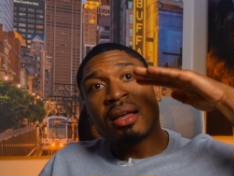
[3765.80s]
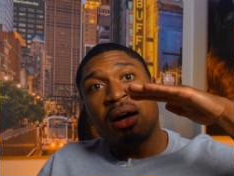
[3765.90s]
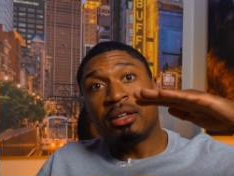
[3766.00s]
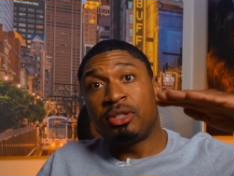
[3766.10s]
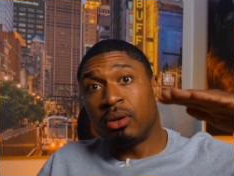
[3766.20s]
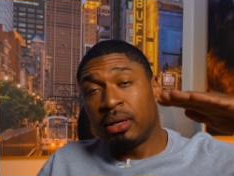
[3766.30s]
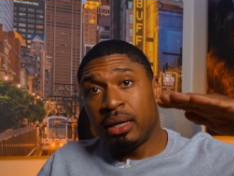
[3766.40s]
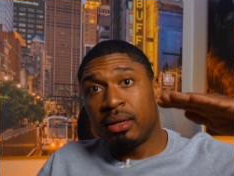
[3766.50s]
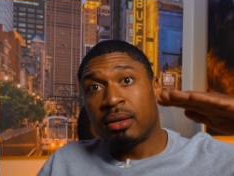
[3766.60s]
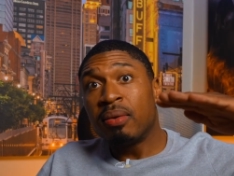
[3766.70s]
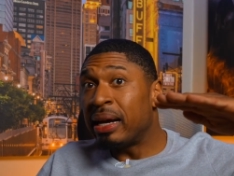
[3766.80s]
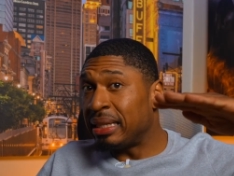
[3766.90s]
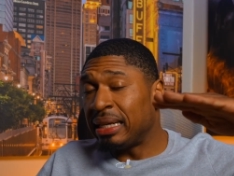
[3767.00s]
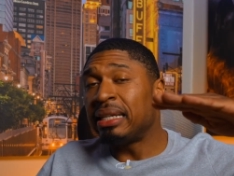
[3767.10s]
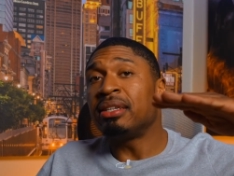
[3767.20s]
attorney, got
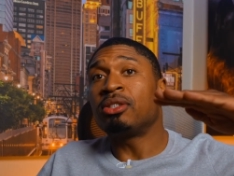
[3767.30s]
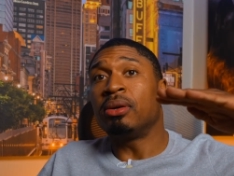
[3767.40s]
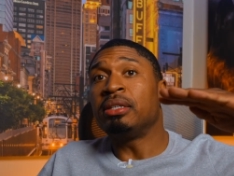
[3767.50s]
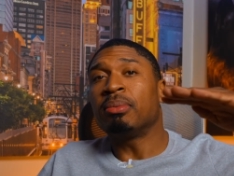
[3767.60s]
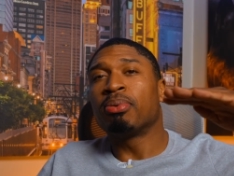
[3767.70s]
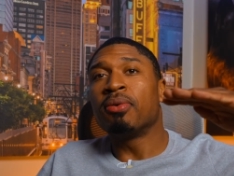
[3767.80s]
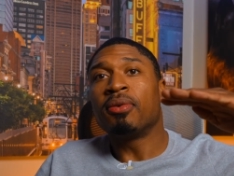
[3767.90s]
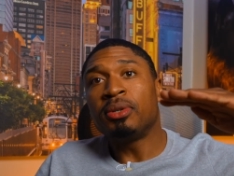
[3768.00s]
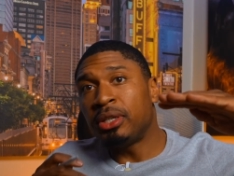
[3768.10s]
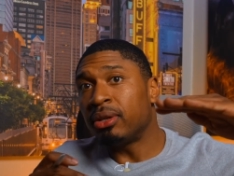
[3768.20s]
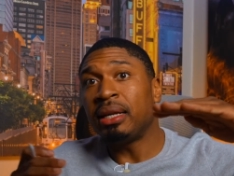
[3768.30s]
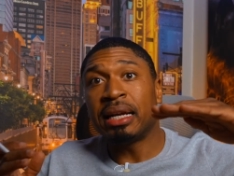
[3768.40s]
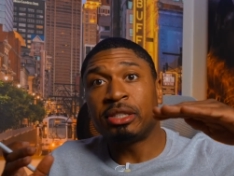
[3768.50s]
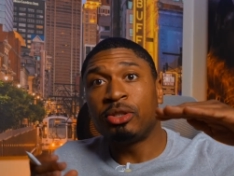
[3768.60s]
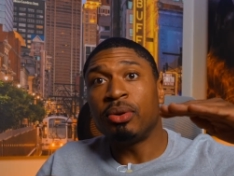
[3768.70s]
to get the attorney's approval. Generally,
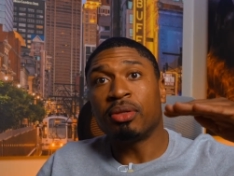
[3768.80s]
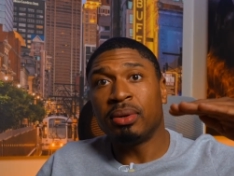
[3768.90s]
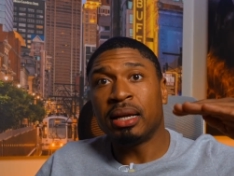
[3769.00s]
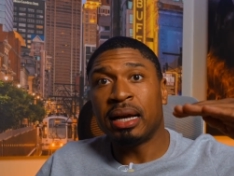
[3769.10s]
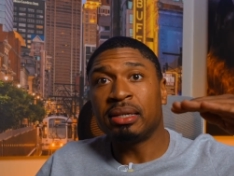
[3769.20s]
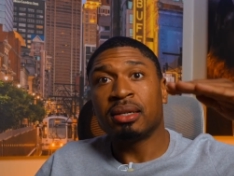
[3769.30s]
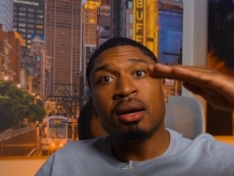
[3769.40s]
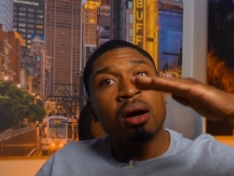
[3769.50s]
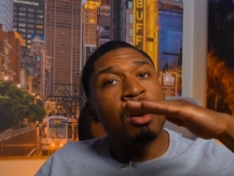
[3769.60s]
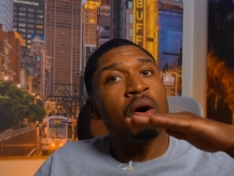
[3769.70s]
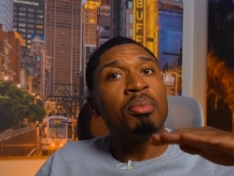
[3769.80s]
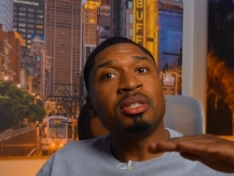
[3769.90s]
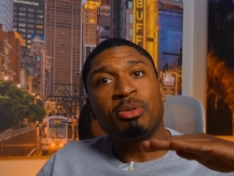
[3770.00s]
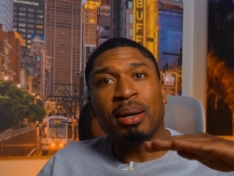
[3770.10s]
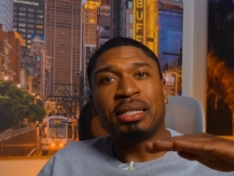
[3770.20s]
that's 2 to 3 days. Home
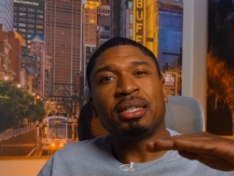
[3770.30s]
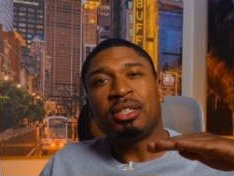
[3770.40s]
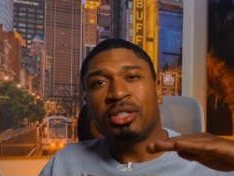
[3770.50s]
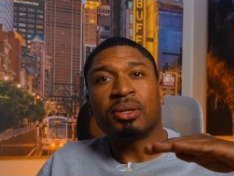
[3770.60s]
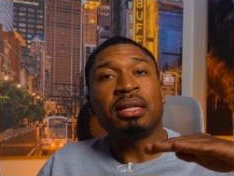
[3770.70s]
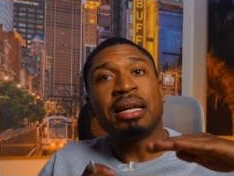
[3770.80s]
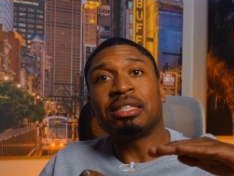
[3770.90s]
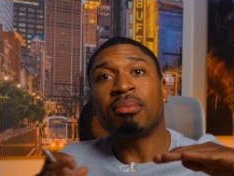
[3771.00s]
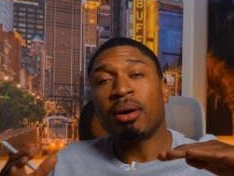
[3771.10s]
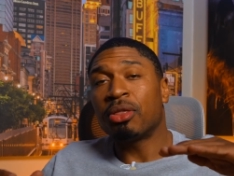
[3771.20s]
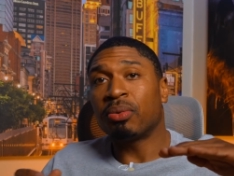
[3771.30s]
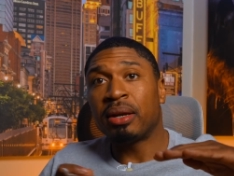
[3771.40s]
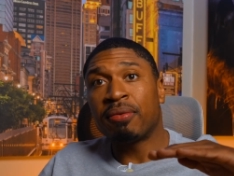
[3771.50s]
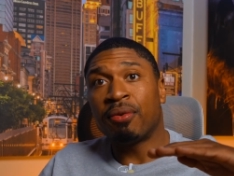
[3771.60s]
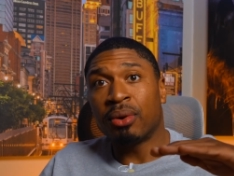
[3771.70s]
inspection, generally that's about 3
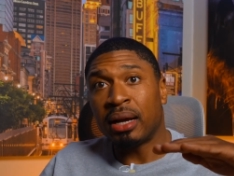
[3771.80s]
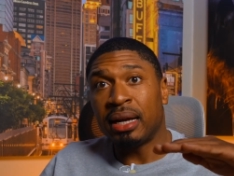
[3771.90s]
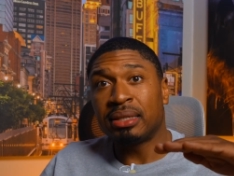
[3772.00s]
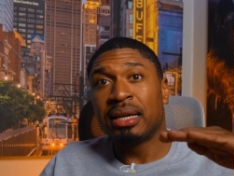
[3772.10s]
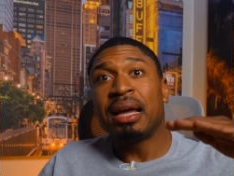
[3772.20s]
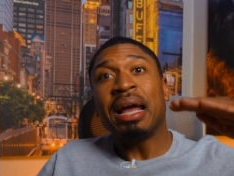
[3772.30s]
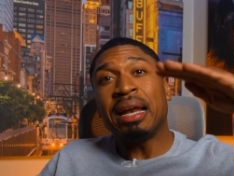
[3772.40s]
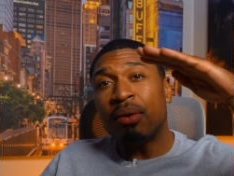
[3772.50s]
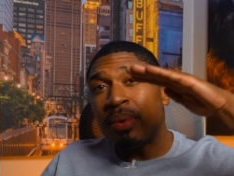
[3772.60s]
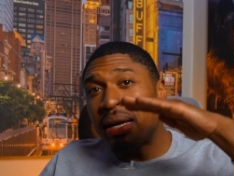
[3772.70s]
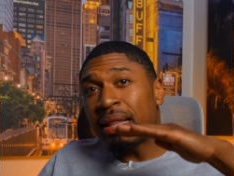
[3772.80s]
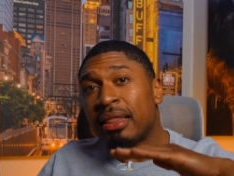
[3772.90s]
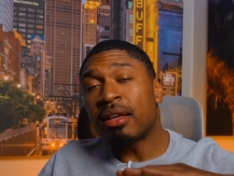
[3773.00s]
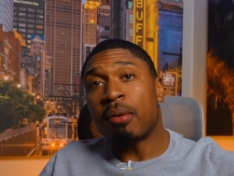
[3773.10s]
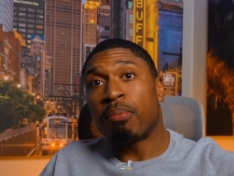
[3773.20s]
to 4 days. And then we
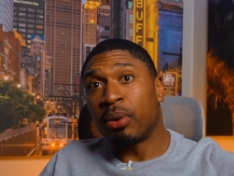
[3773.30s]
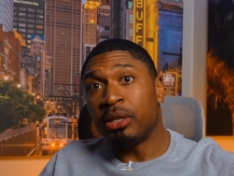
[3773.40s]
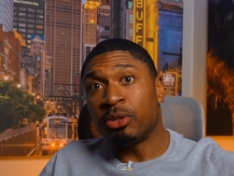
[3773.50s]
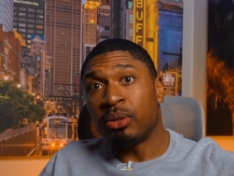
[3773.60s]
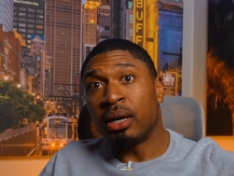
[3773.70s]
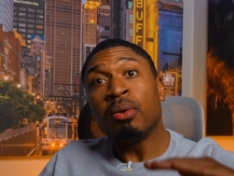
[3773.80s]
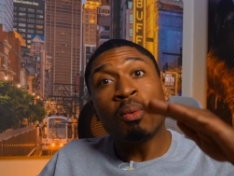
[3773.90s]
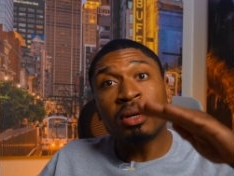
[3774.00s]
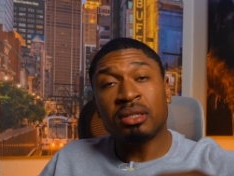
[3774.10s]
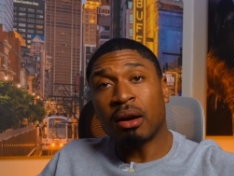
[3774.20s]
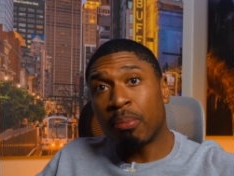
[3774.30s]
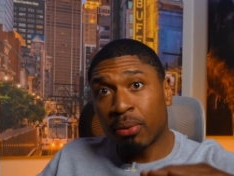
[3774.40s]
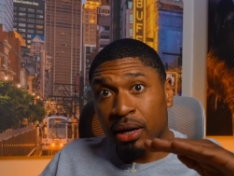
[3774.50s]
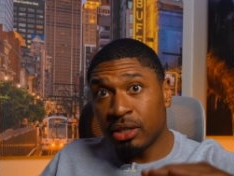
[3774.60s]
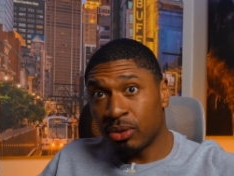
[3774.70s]
get the appraisal done. Once the
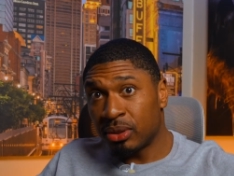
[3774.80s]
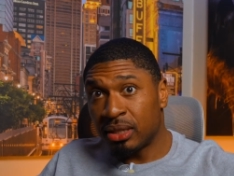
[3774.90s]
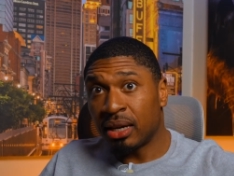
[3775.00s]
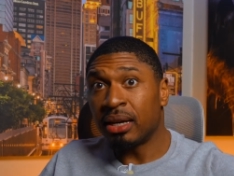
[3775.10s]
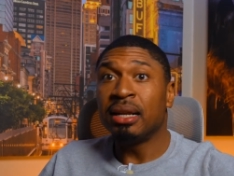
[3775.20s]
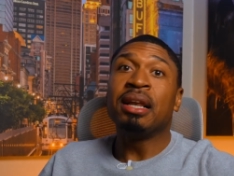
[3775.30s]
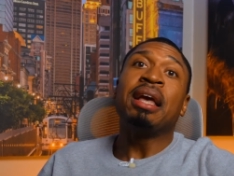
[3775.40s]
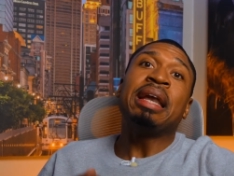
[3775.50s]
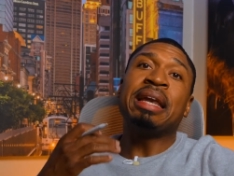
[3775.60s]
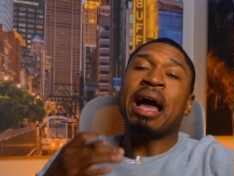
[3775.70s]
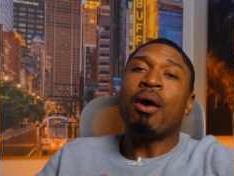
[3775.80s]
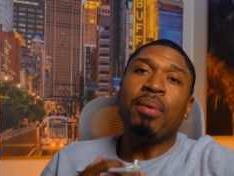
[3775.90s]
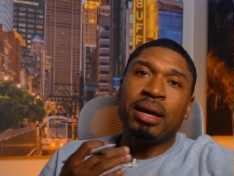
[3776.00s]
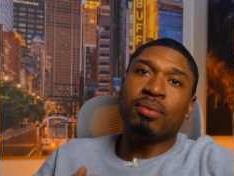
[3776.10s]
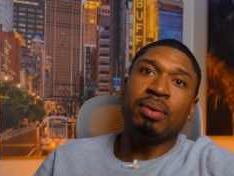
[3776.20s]
appraisal is done, now
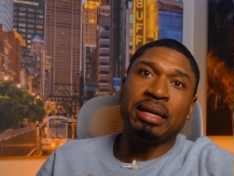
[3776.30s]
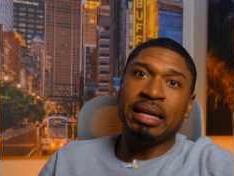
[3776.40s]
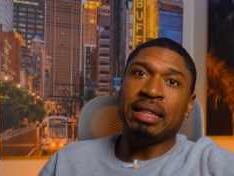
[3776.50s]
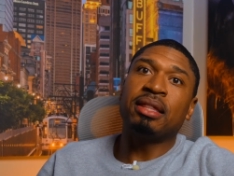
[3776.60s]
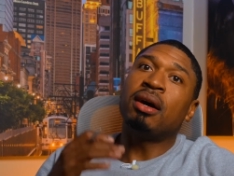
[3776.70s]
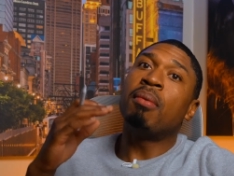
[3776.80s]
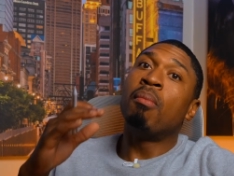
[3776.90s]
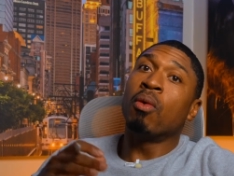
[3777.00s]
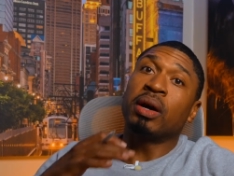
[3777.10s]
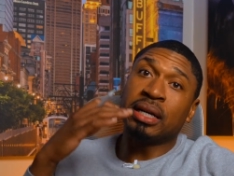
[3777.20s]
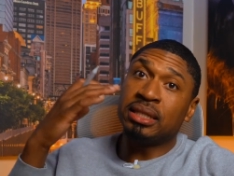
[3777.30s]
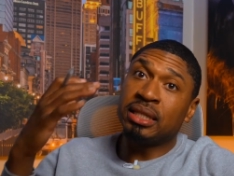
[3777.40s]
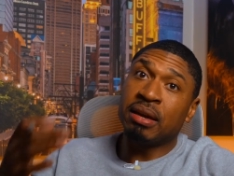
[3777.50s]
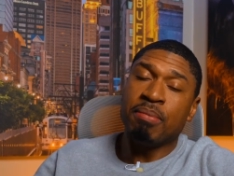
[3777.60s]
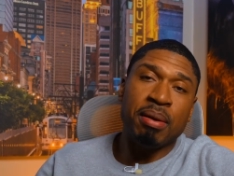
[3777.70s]
we can really get the mortgage
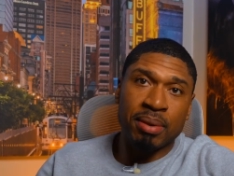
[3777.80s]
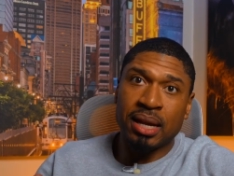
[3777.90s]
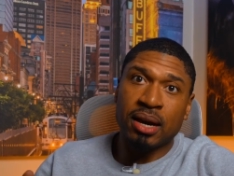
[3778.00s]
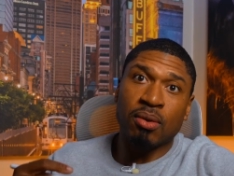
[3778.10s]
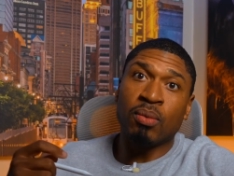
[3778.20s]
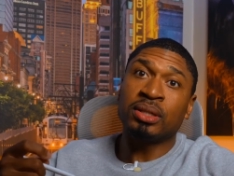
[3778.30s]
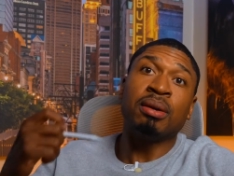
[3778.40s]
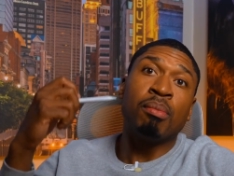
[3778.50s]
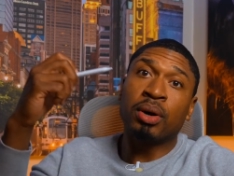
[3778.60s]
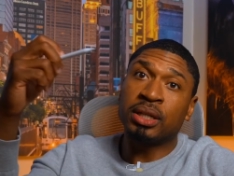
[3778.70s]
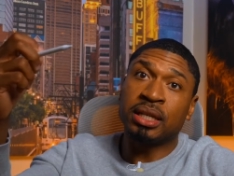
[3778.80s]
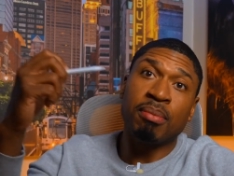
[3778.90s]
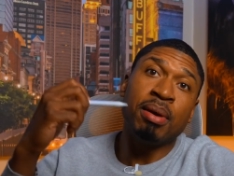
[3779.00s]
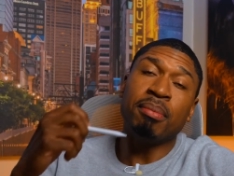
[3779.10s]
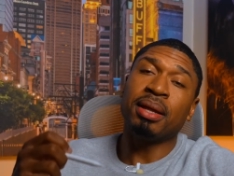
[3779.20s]
commitment letter. Once the mortgage
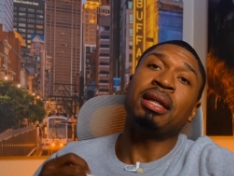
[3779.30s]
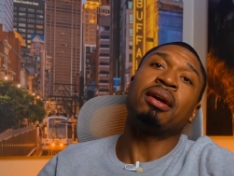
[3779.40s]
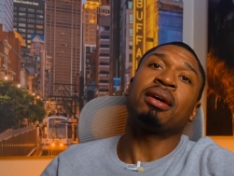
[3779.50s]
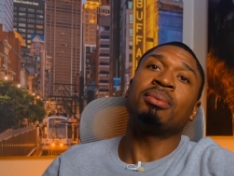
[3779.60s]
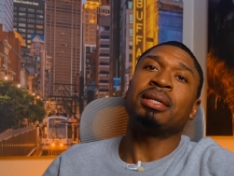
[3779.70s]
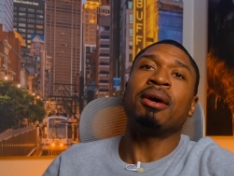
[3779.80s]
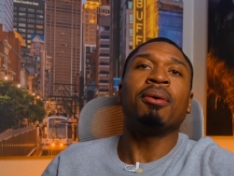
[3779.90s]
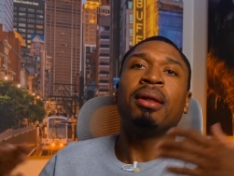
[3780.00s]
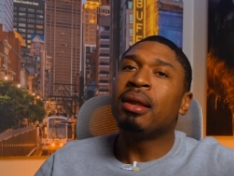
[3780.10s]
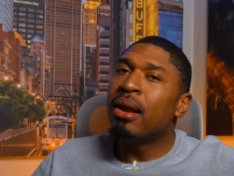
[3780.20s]
commitment letter comes out,